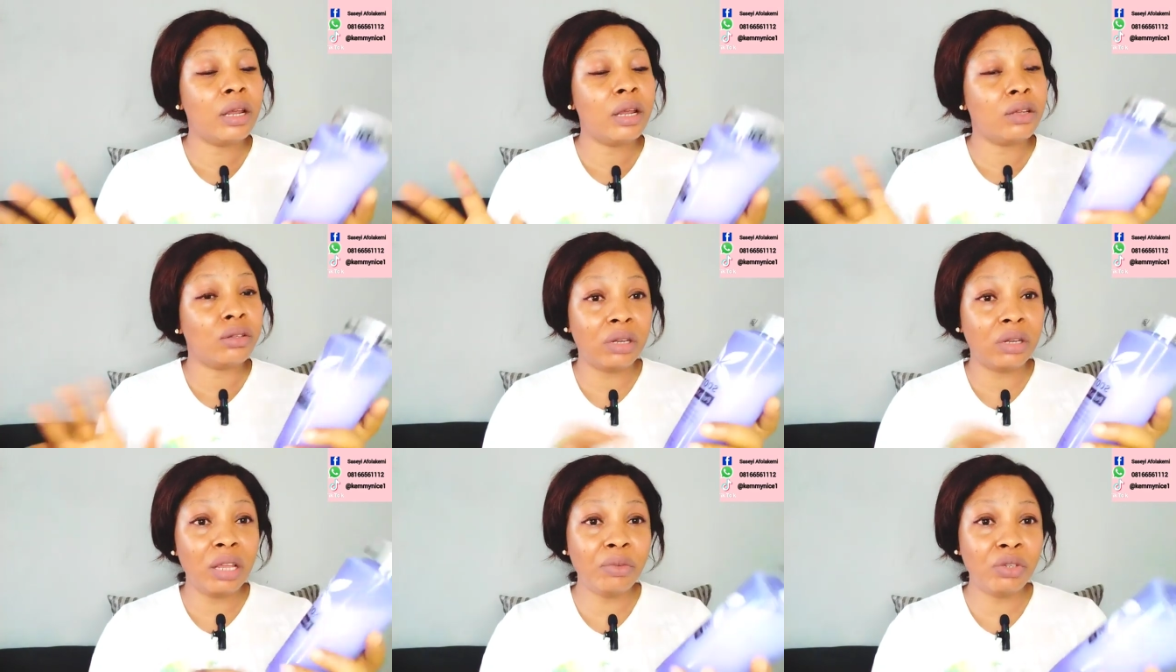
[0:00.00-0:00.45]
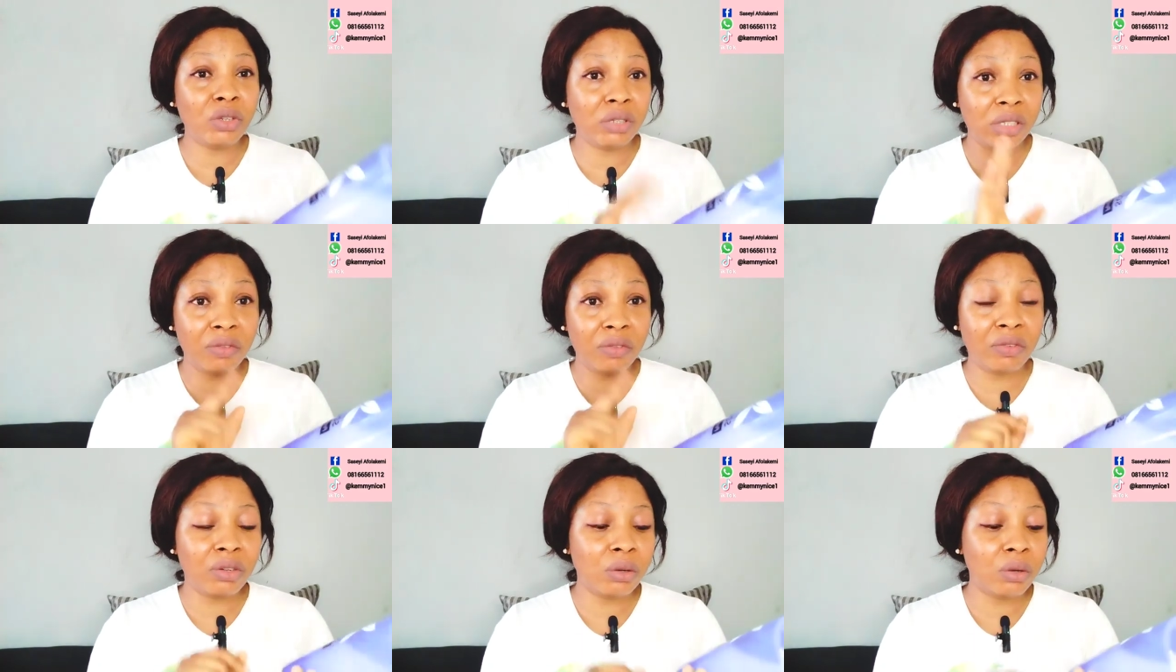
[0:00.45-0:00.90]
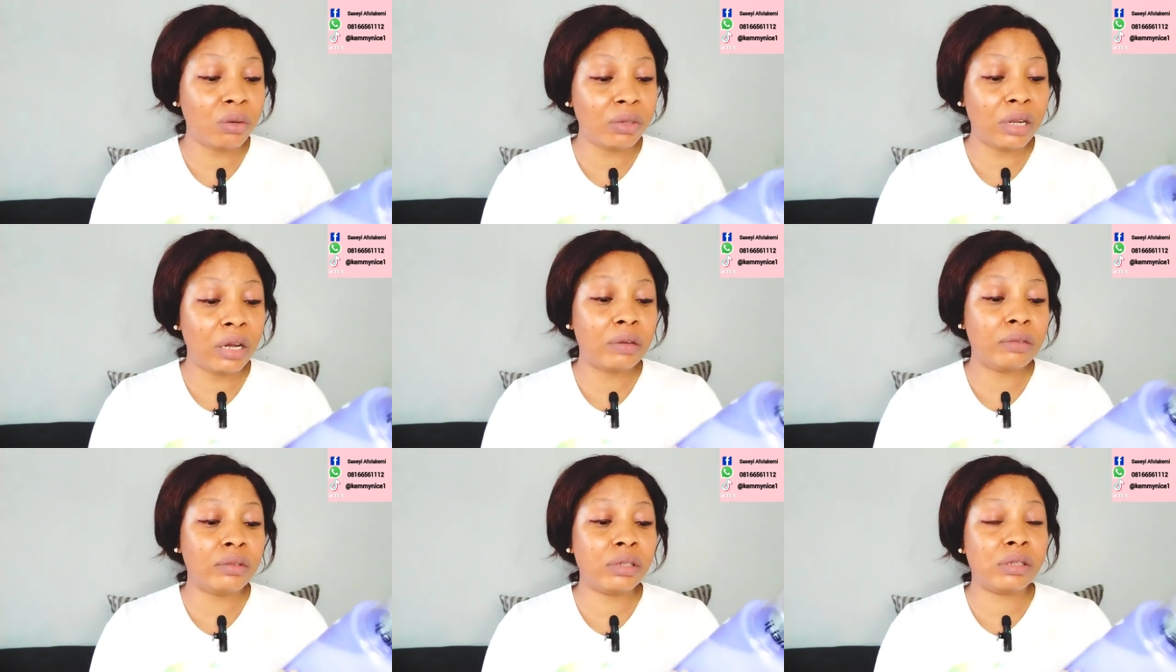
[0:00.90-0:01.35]
So let me just give you the
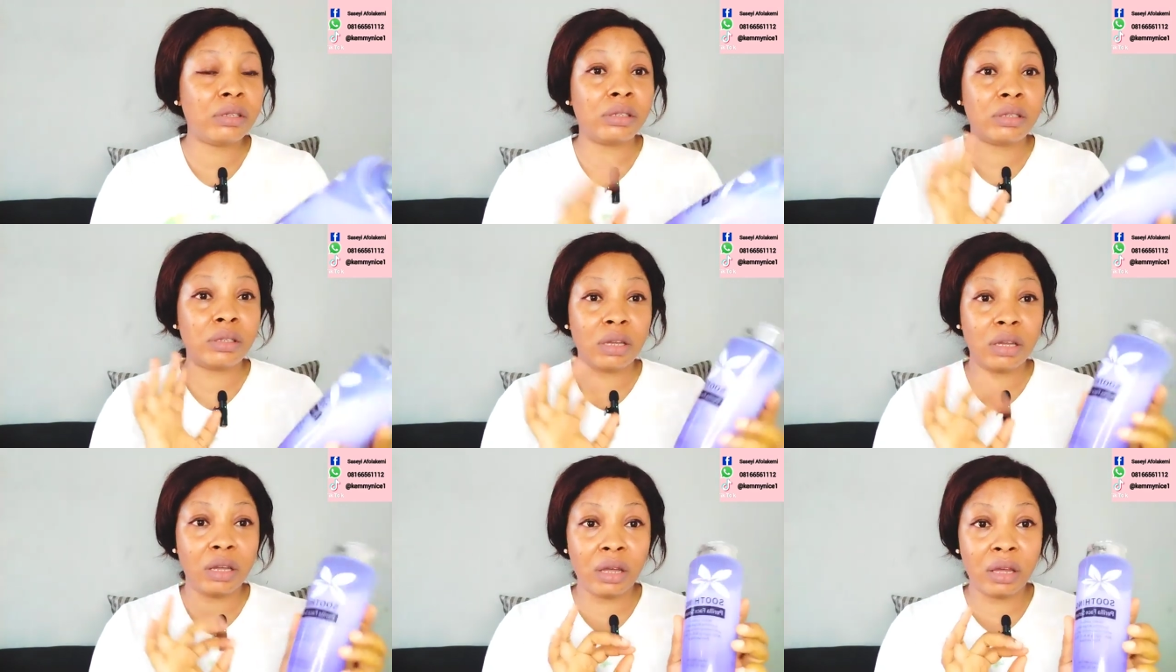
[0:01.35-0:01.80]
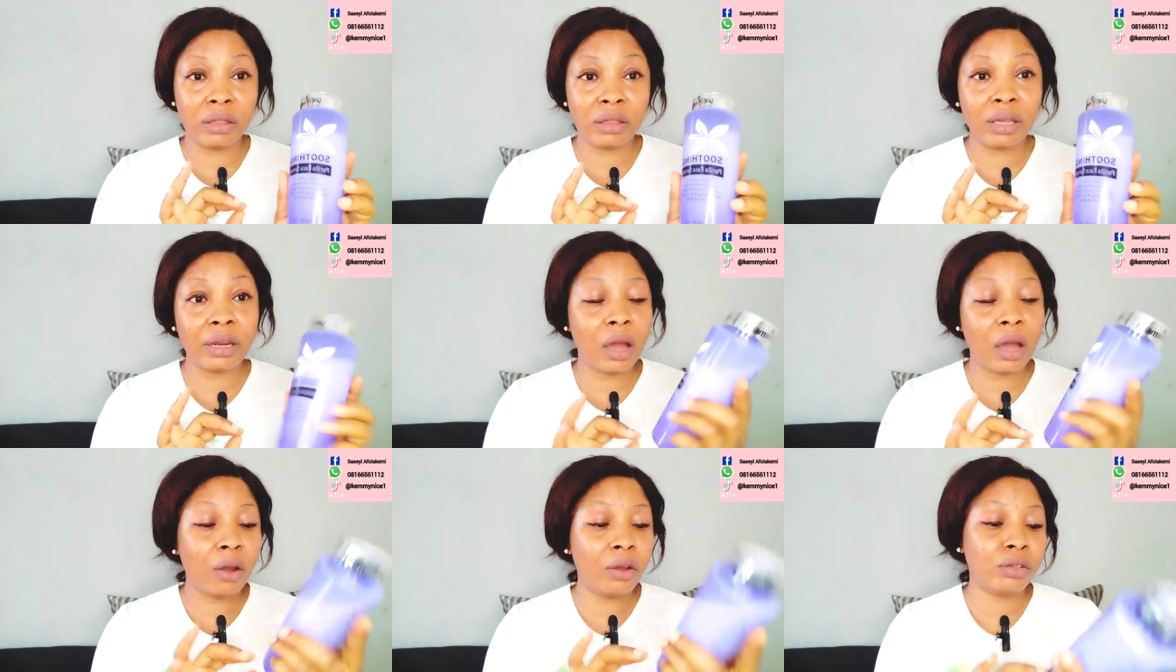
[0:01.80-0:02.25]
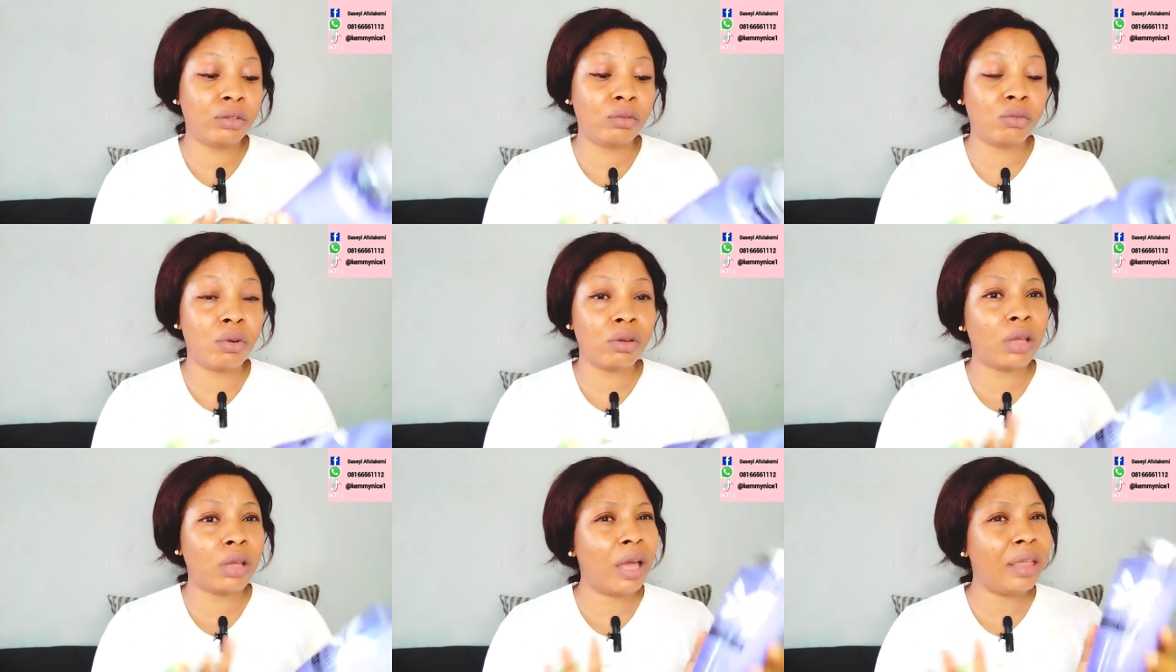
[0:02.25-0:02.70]
lowdown of this uh, thing, how it
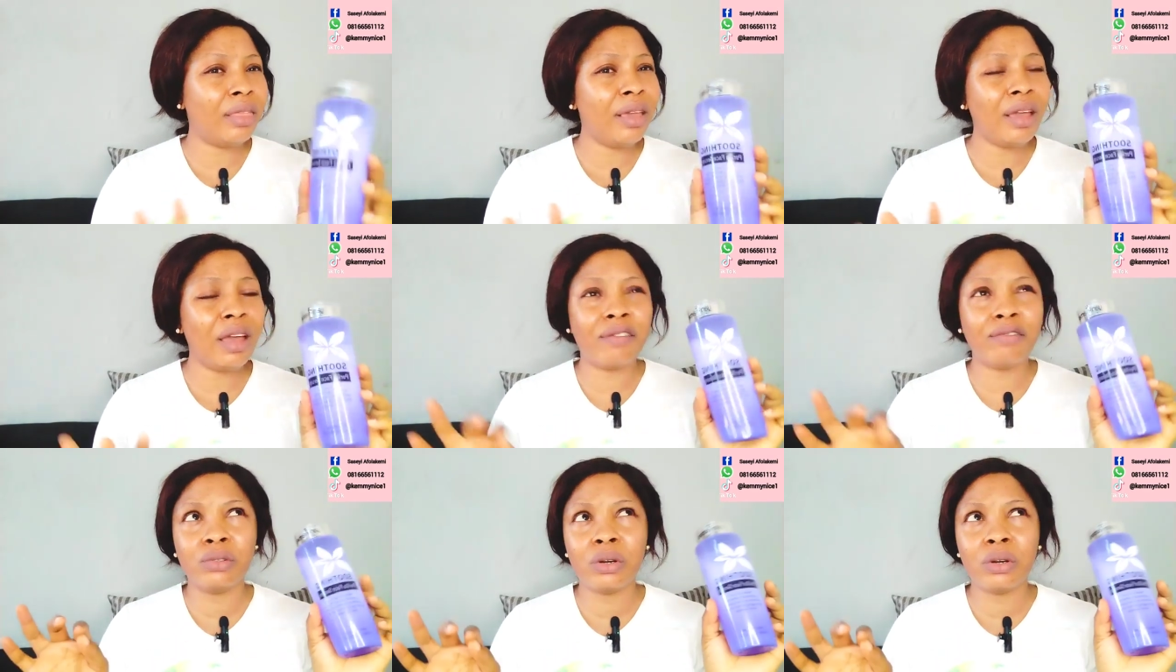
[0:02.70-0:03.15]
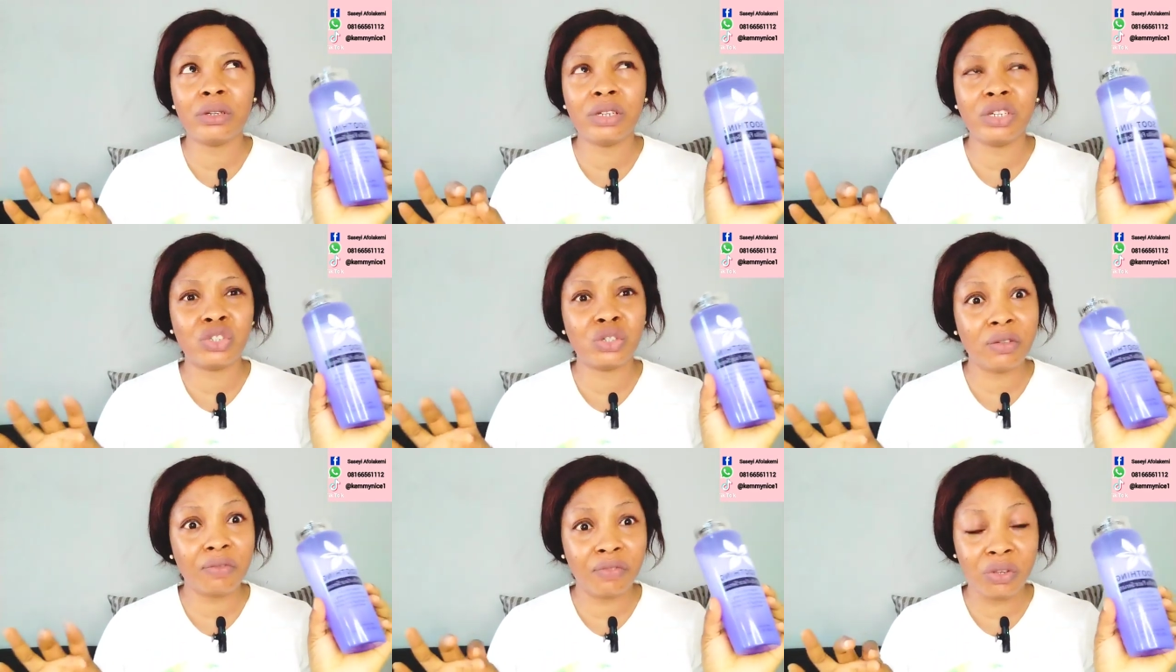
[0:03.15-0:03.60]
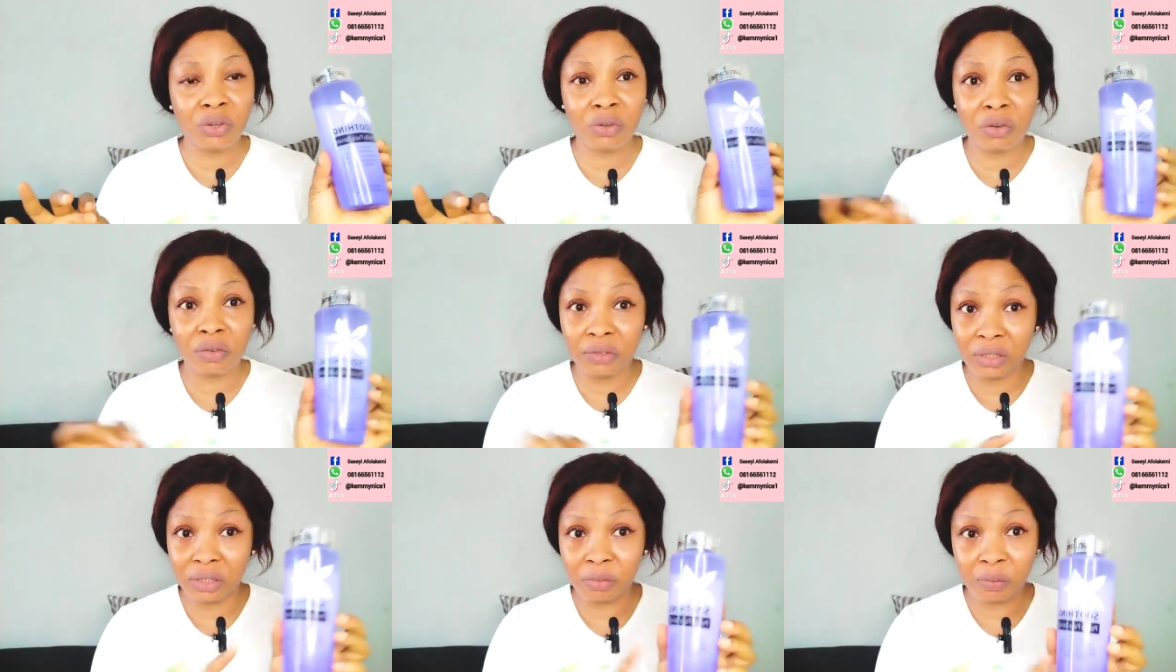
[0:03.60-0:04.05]
works. I think I've done a short video
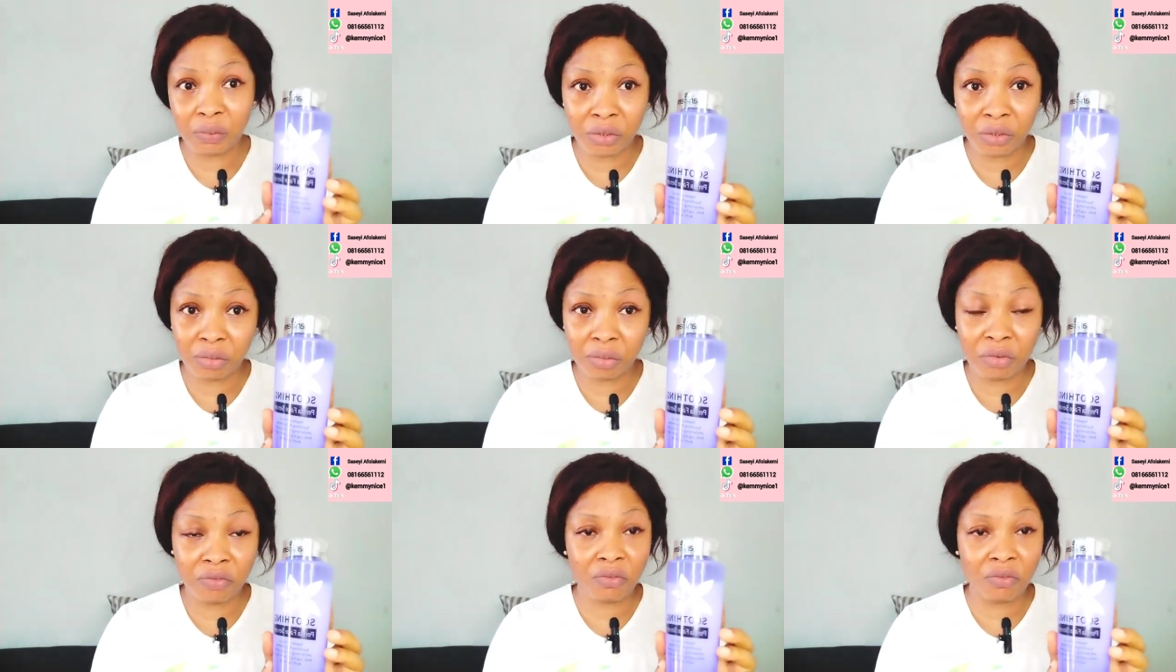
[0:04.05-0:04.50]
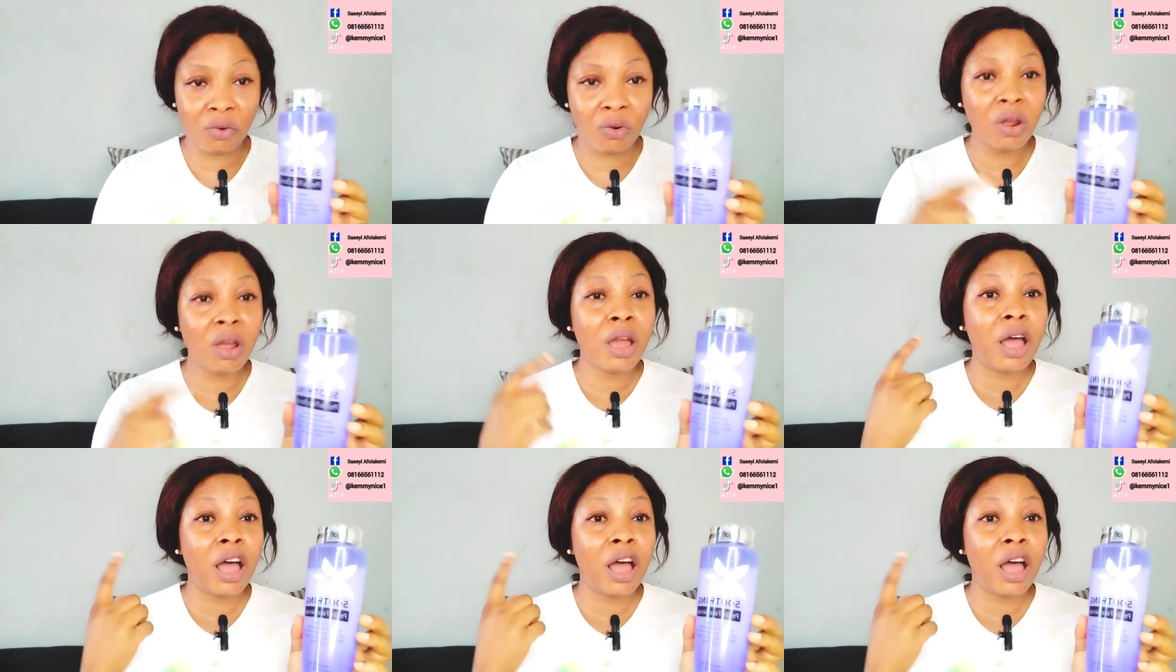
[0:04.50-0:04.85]
of this product before.